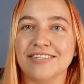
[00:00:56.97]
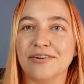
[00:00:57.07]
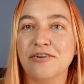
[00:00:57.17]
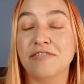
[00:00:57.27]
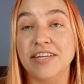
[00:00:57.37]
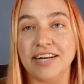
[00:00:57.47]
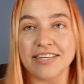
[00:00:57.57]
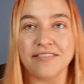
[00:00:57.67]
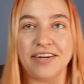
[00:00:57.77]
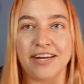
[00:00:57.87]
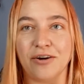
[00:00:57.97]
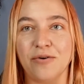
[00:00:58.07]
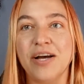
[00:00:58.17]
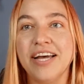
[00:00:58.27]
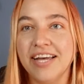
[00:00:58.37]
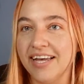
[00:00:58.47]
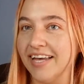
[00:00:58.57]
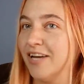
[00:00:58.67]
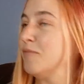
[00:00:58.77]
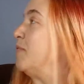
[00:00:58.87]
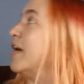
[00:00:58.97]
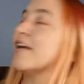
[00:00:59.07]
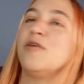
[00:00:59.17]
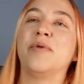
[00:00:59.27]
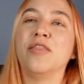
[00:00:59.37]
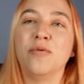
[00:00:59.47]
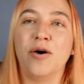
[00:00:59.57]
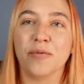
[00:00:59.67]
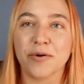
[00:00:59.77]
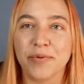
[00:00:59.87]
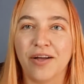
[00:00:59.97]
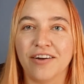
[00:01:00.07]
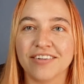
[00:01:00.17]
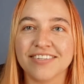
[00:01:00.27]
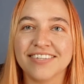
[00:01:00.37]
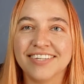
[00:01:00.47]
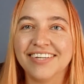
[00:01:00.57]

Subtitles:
So hopefully next video, it'll be back up on the wall where it belongs.